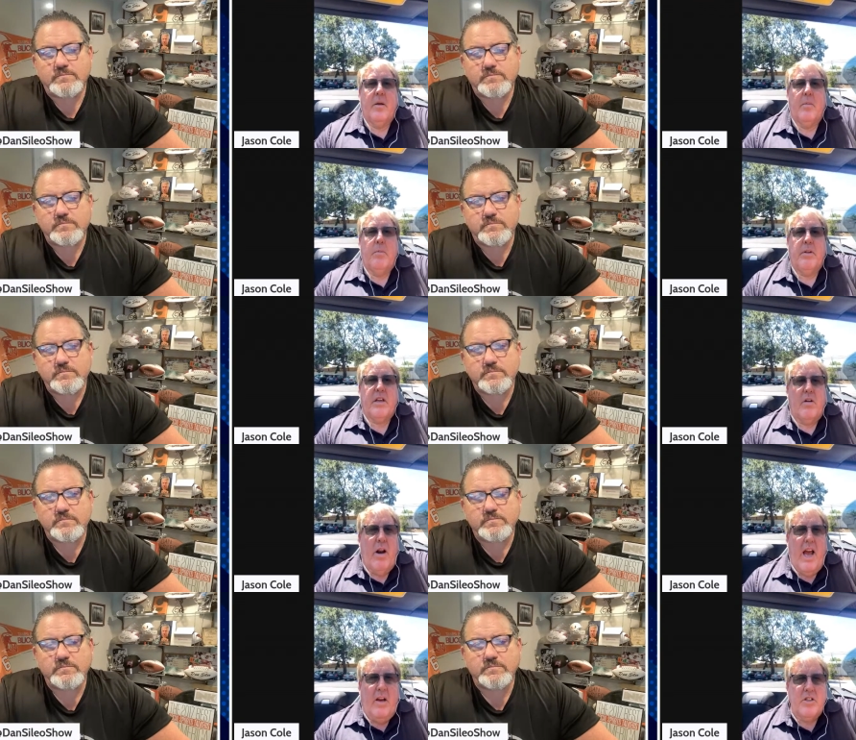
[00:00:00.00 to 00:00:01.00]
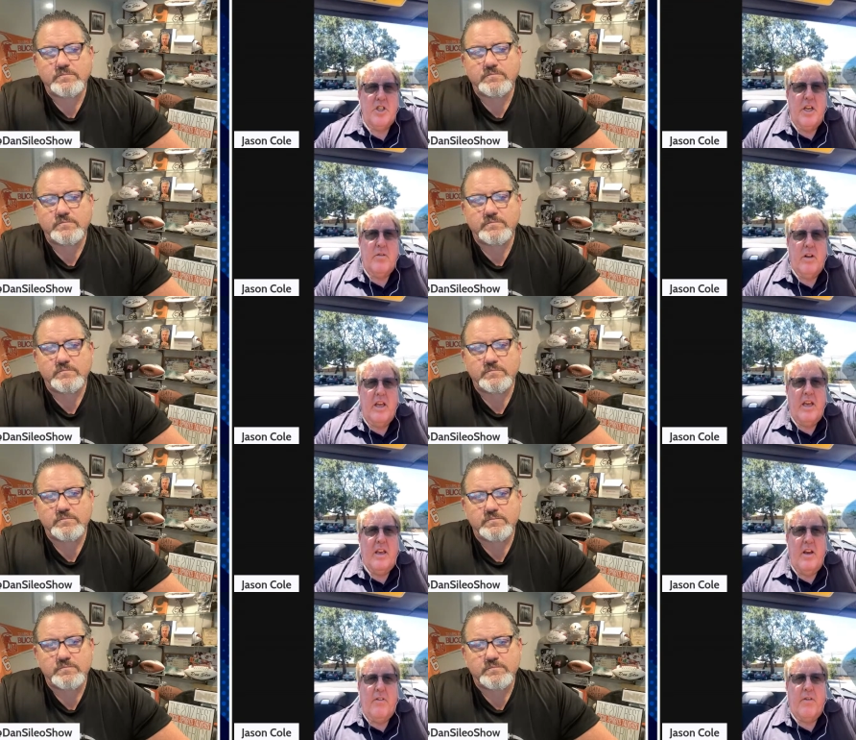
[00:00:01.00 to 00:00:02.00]
Speaker 1: but the crowd generally,
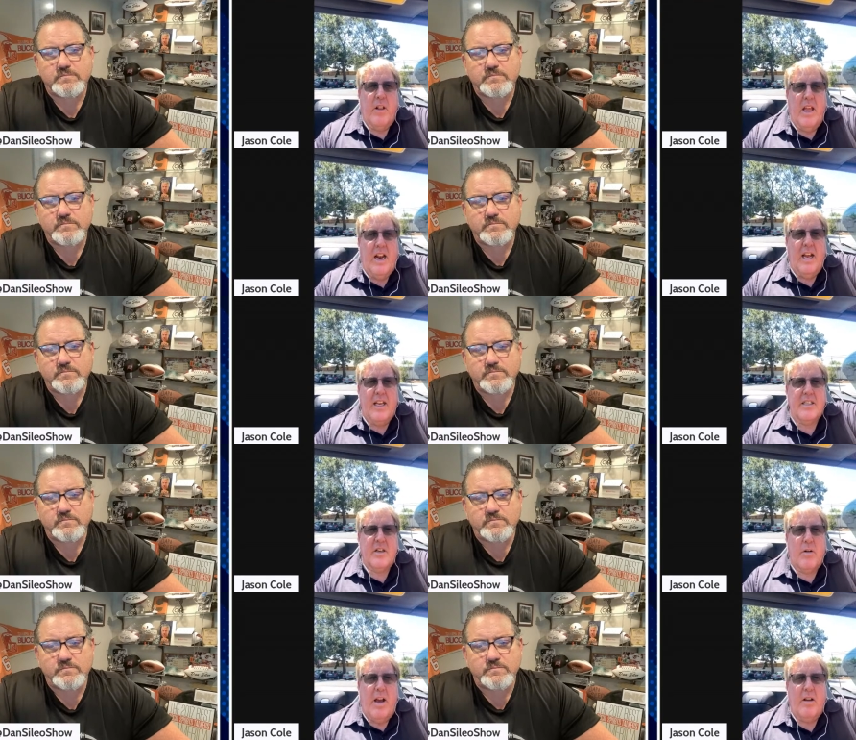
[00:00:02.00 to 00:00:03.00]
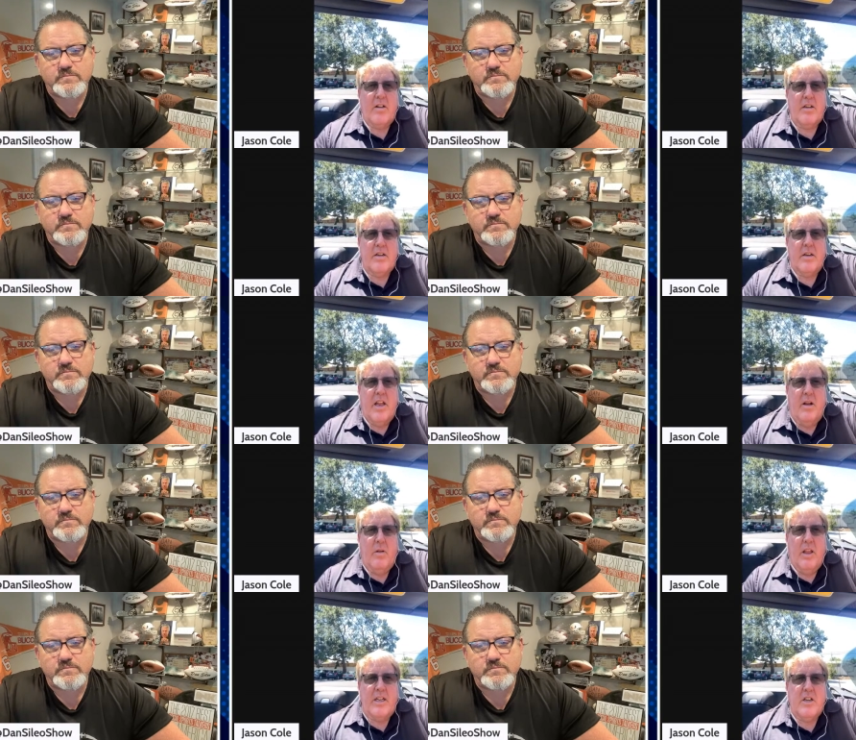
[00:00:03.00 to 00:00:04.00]
you know, for a lot of guys, the crowd, you know,
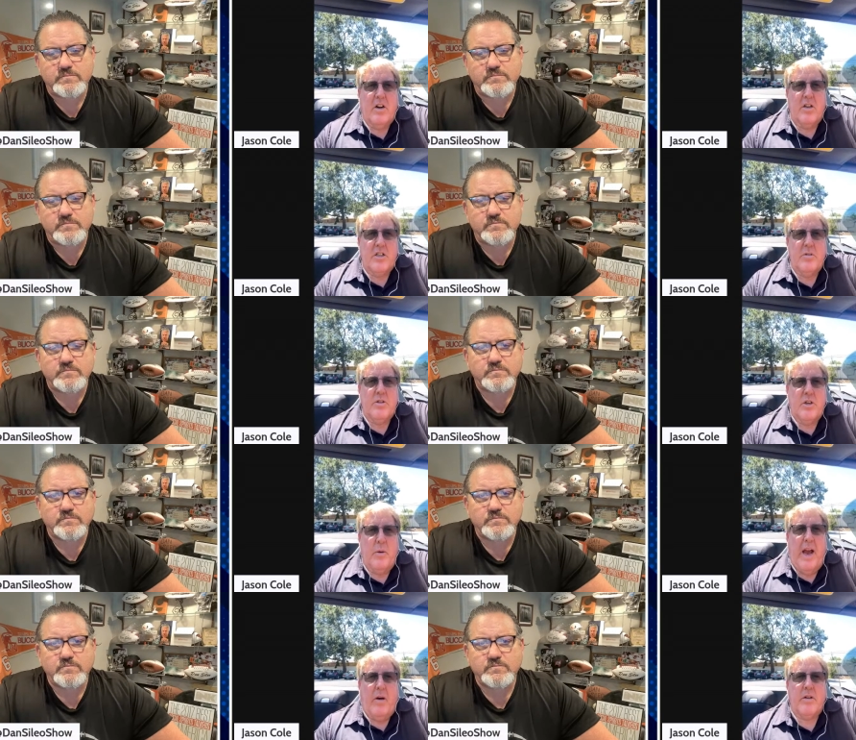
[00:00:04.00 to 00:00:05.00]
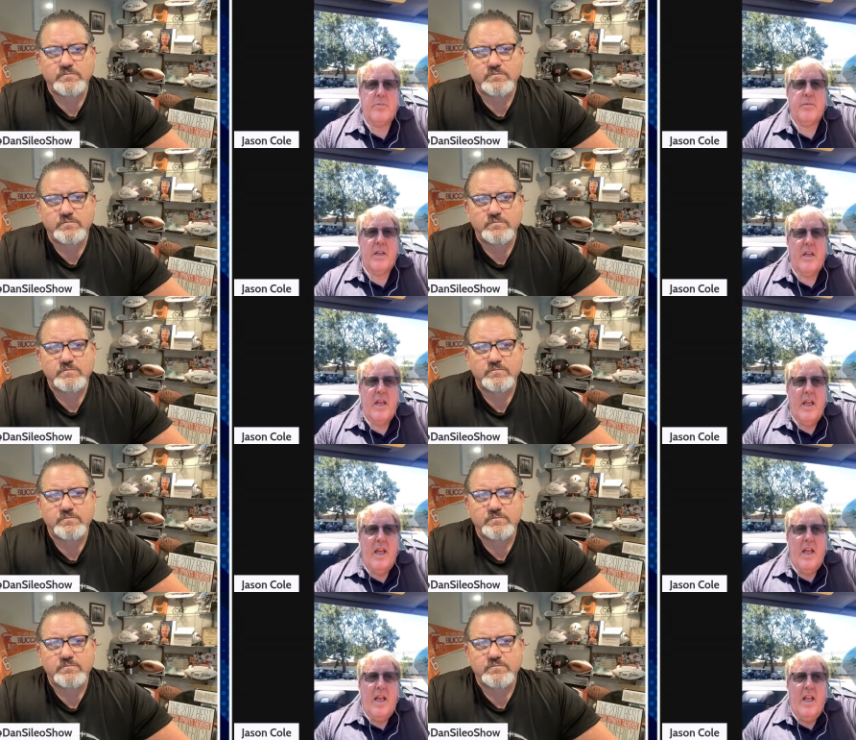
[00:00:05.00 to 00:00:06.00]
like t- tunes you out.
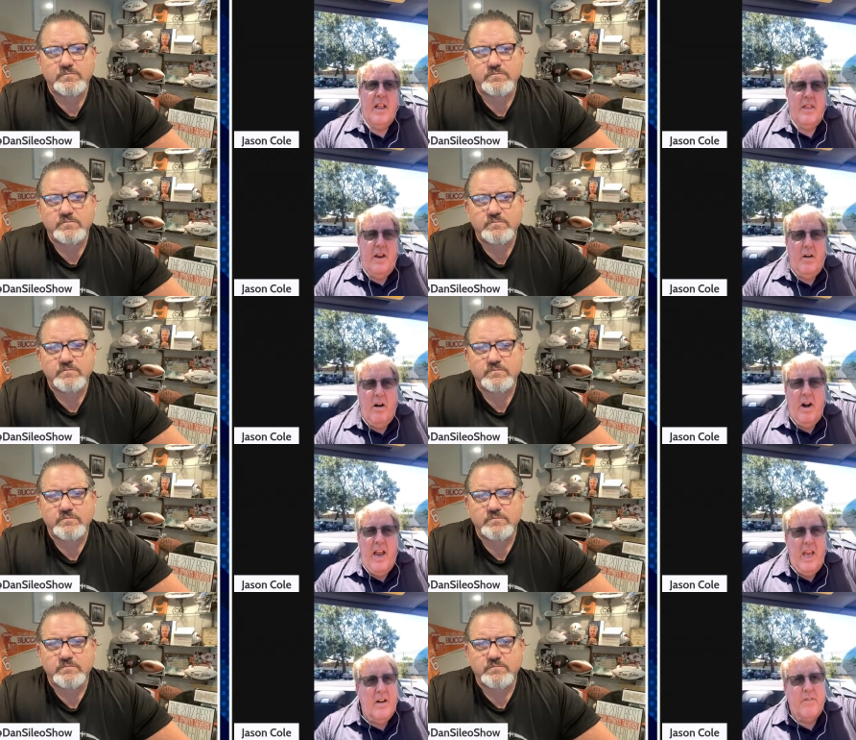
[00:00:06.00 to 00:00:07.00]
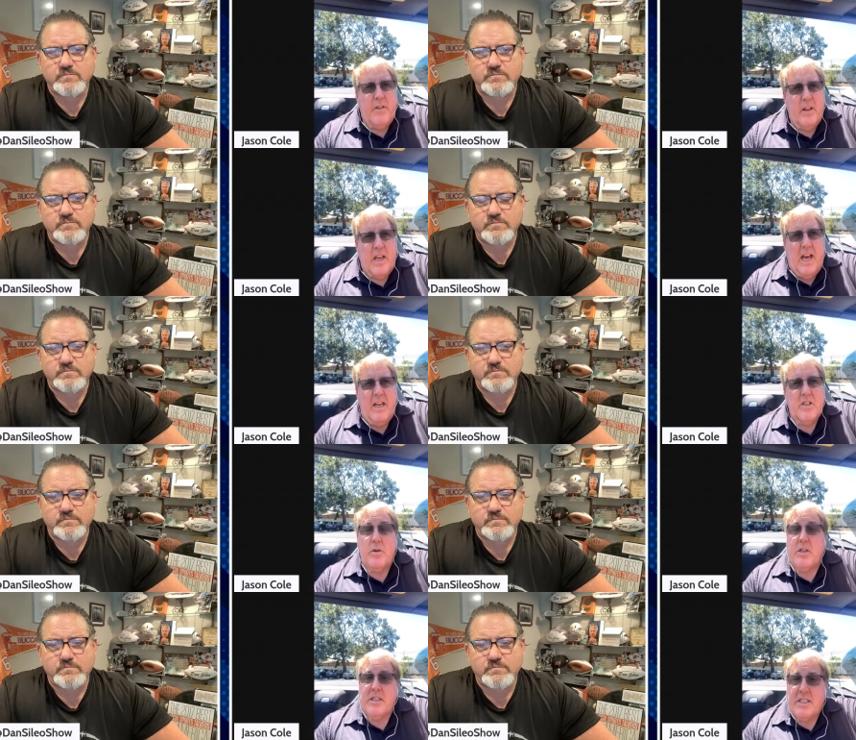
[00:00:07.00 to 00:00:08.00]
There are a handful of guys who
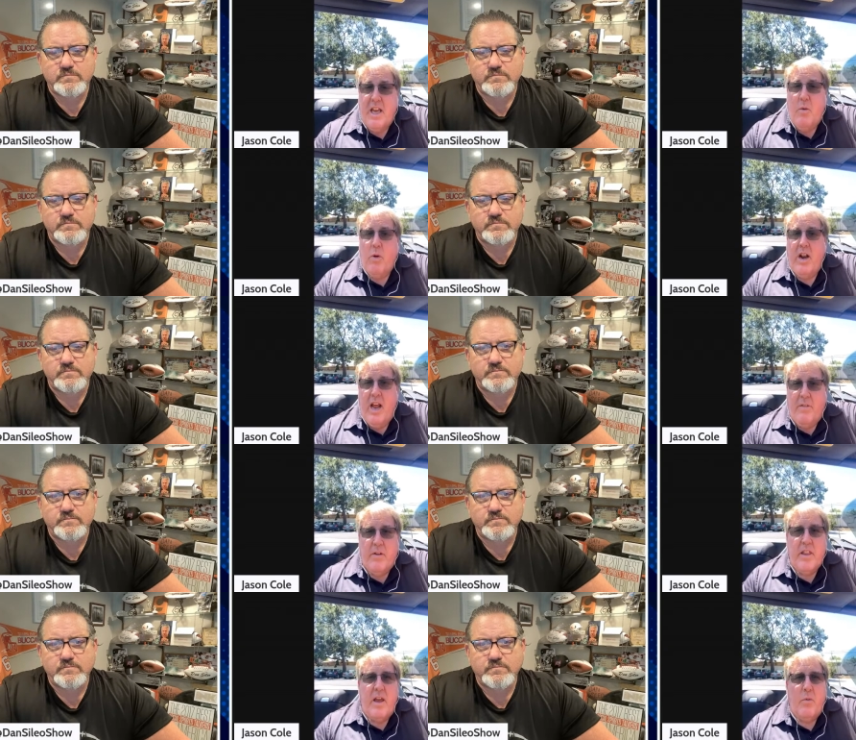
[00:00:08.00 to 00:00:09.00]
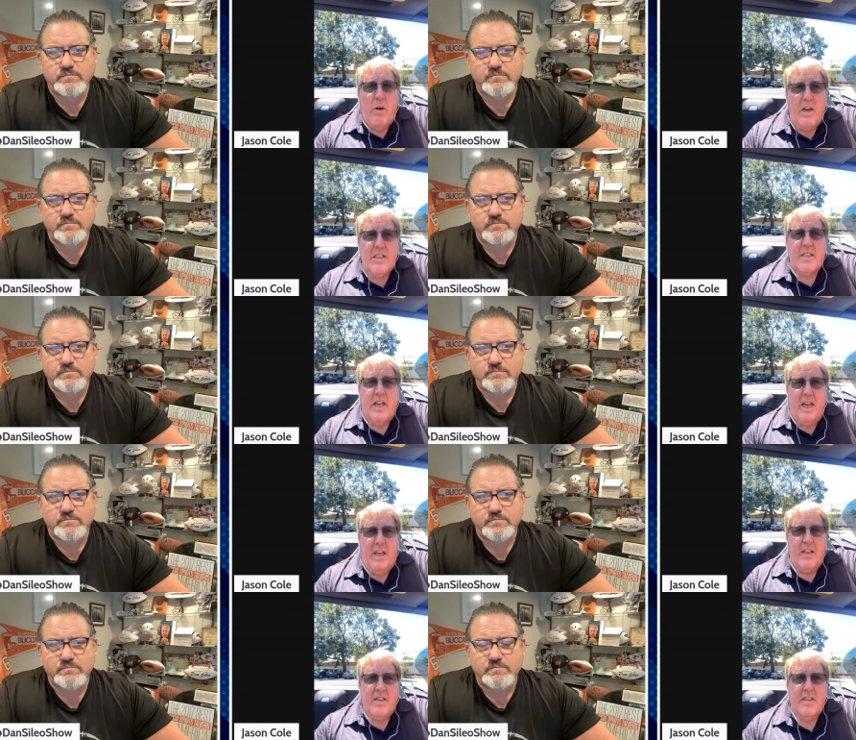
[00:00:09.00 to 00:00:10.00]
can say whatever they want to say
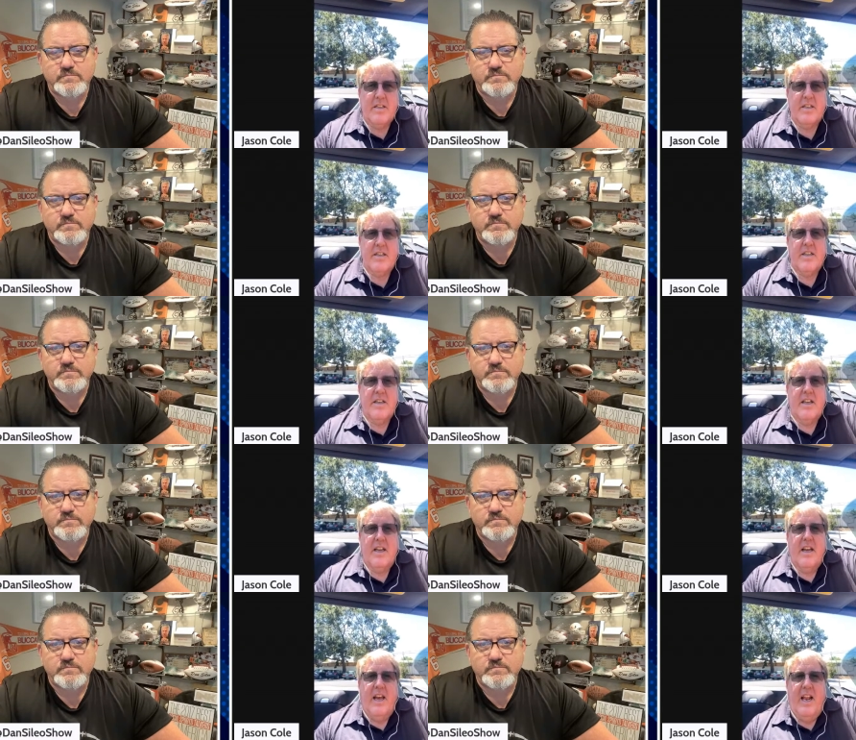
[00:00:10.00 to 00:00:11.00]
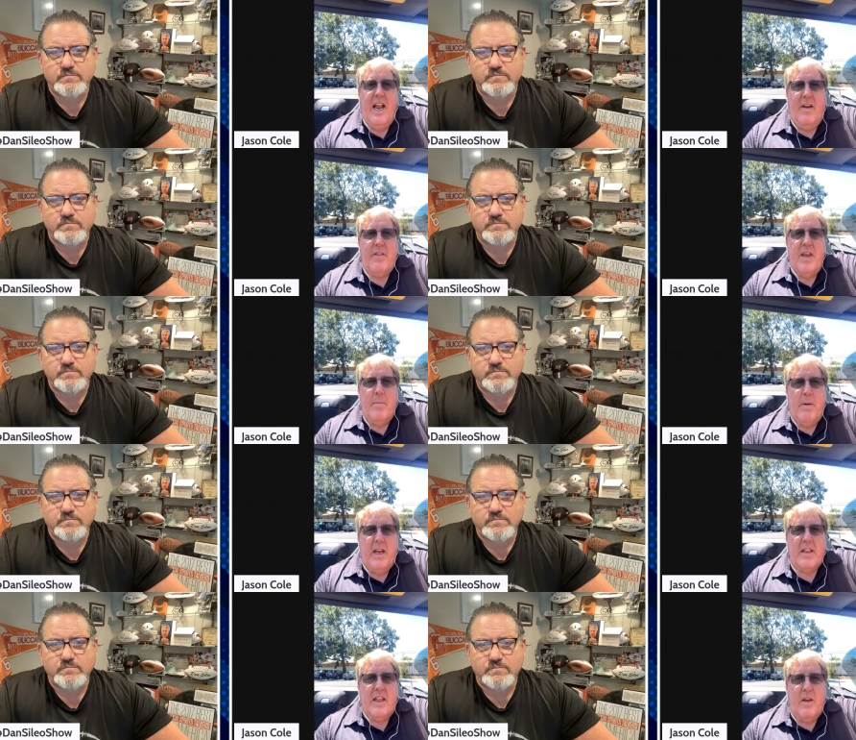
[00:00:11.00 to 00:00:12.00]
and have the
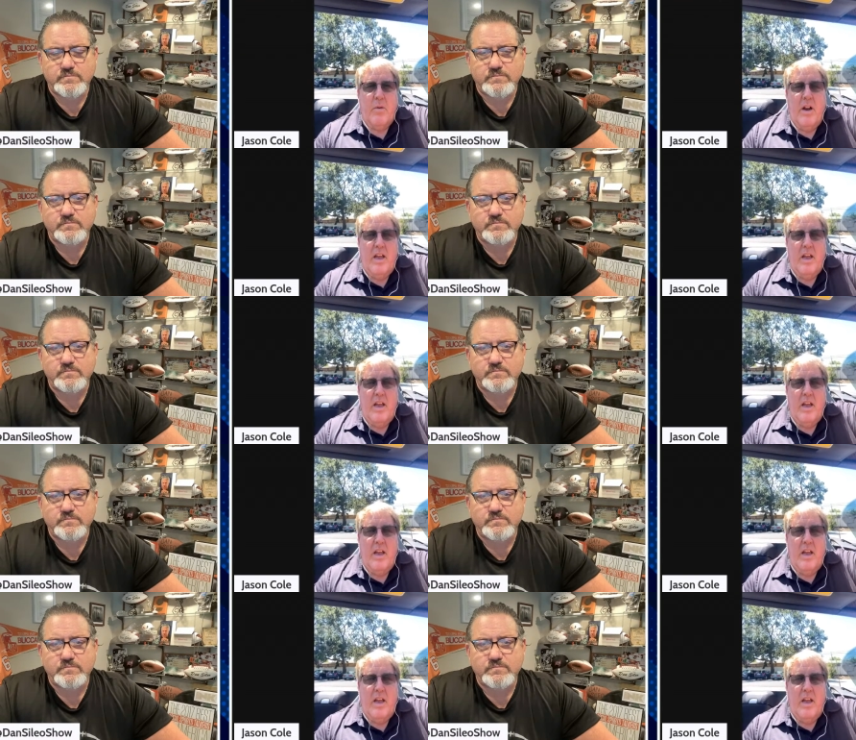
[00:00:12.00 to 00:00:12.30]
impact that they want to